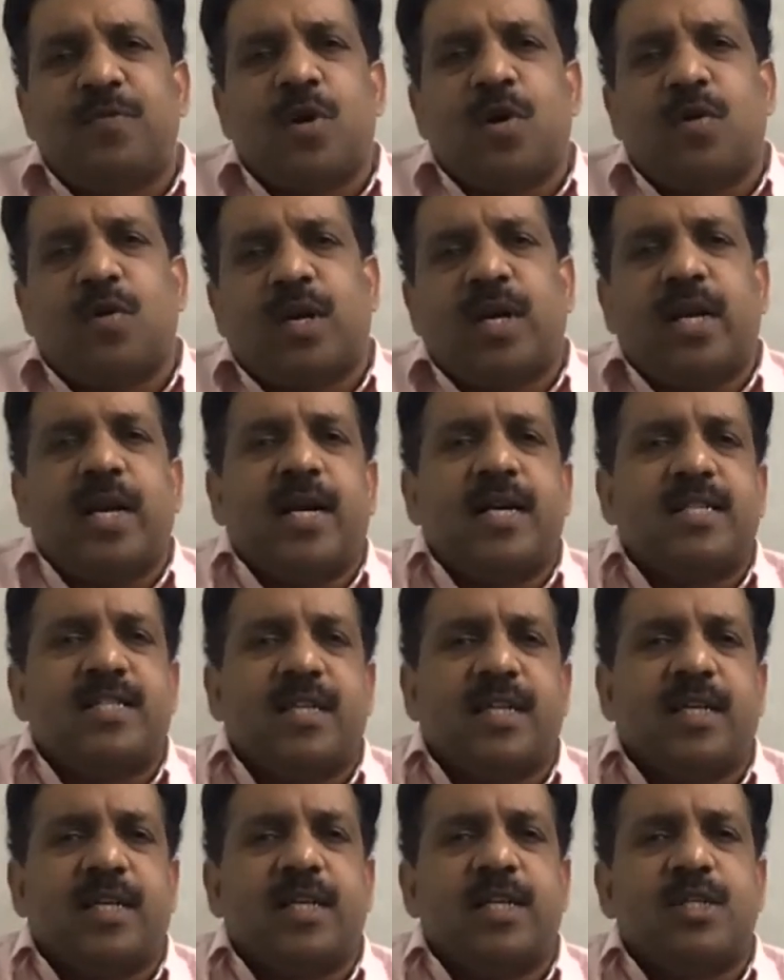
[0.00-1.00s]
you have cleared
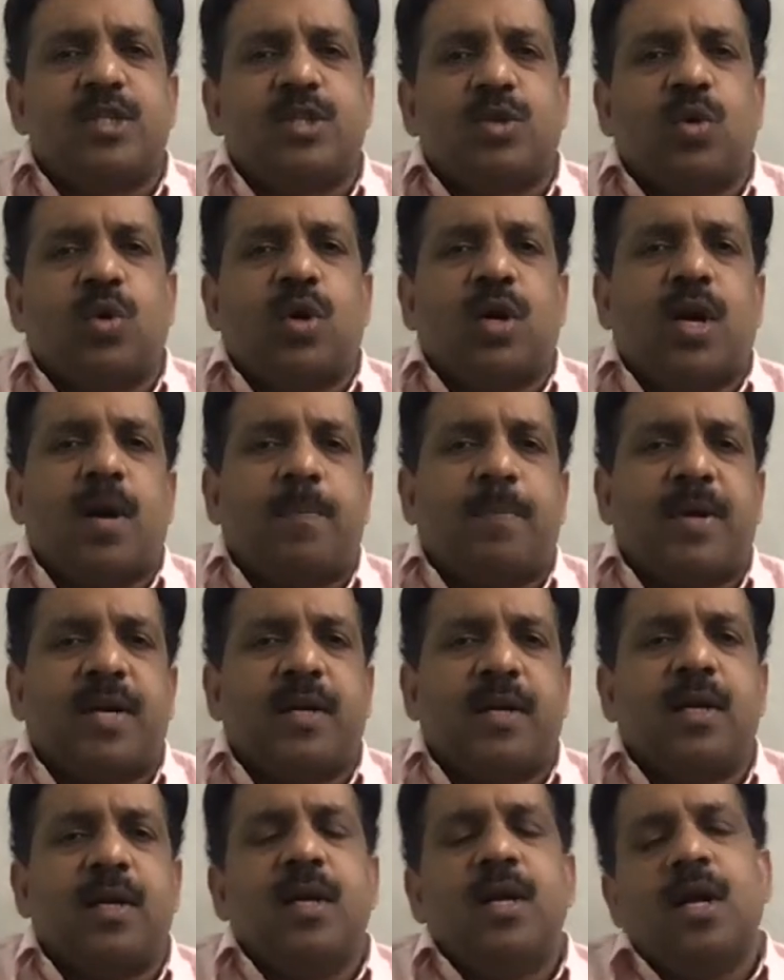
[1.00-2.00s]
single stone,
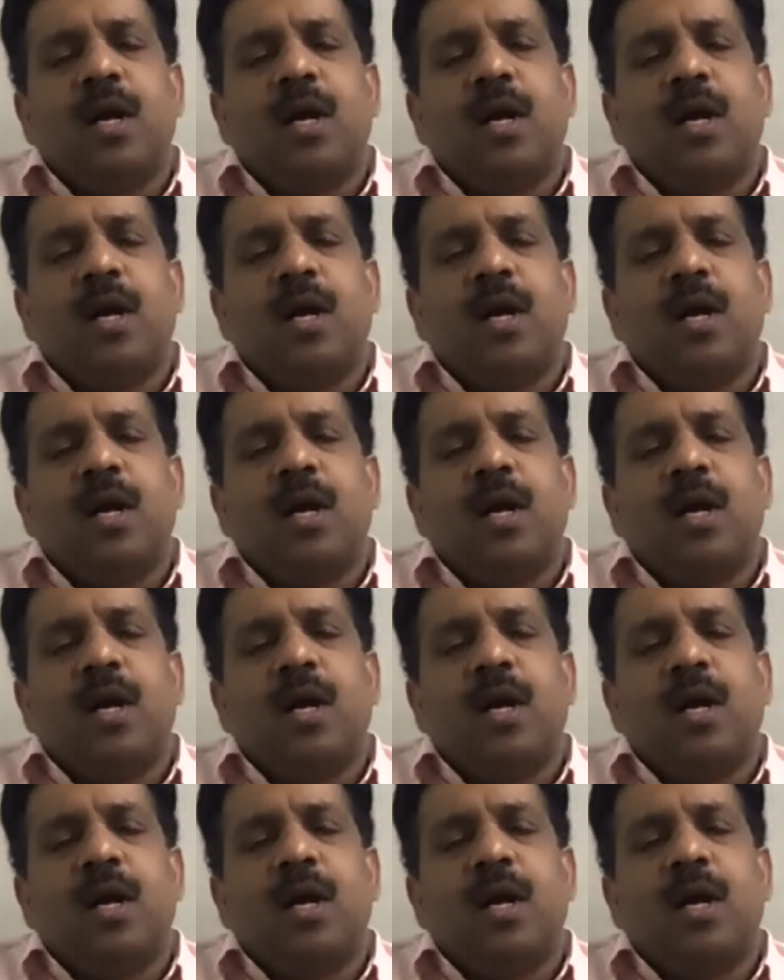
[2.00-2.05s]
upper